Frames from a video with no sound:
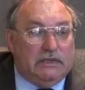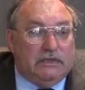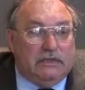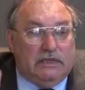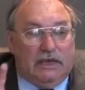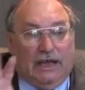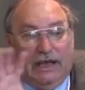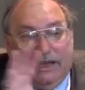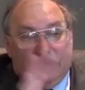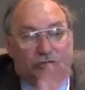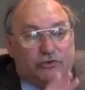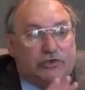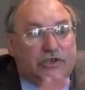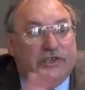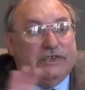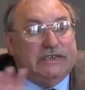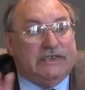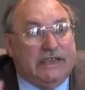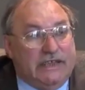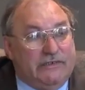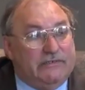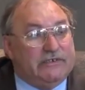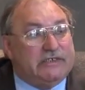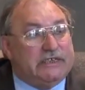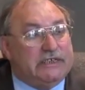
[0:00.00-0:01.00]
that Andrea
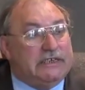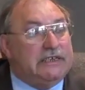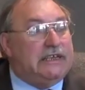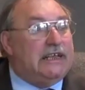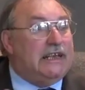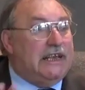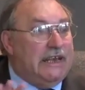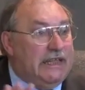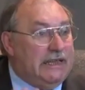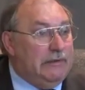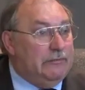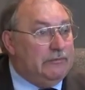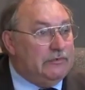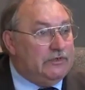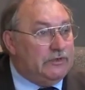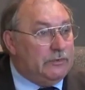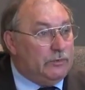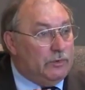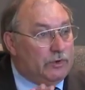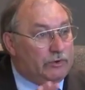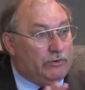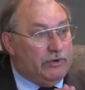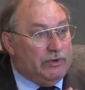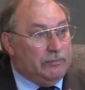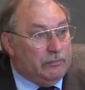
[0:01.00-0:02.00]
Davidson claims
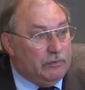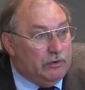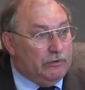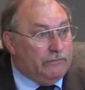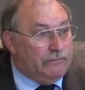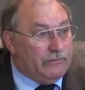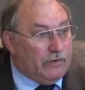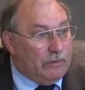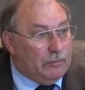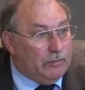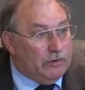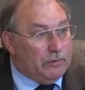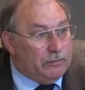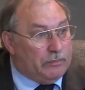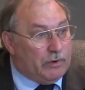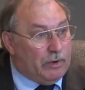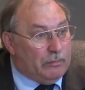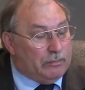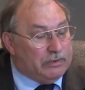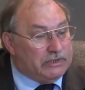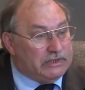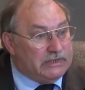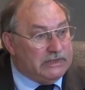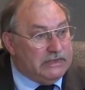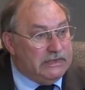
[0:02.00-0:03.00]
were removed from her
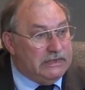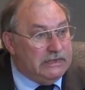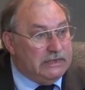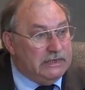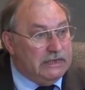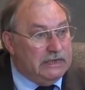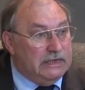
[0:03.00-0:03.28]
property,